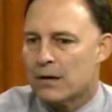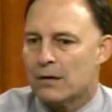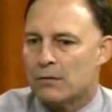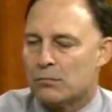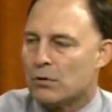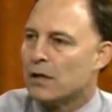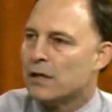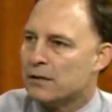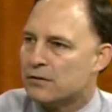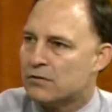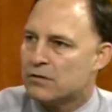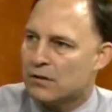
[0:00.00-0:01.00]

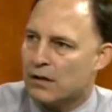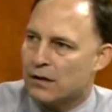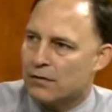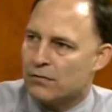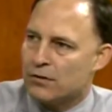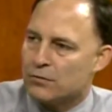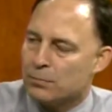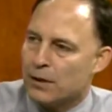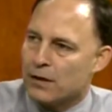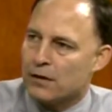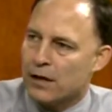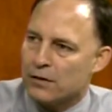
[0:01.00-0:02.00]
release of this
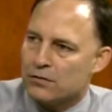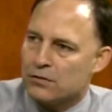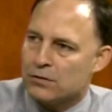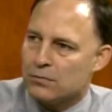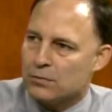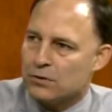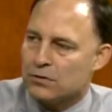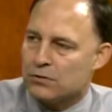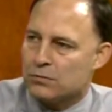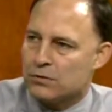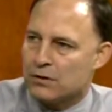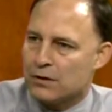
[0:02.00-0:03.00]
medication, which
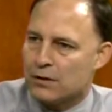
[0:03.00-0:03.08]
has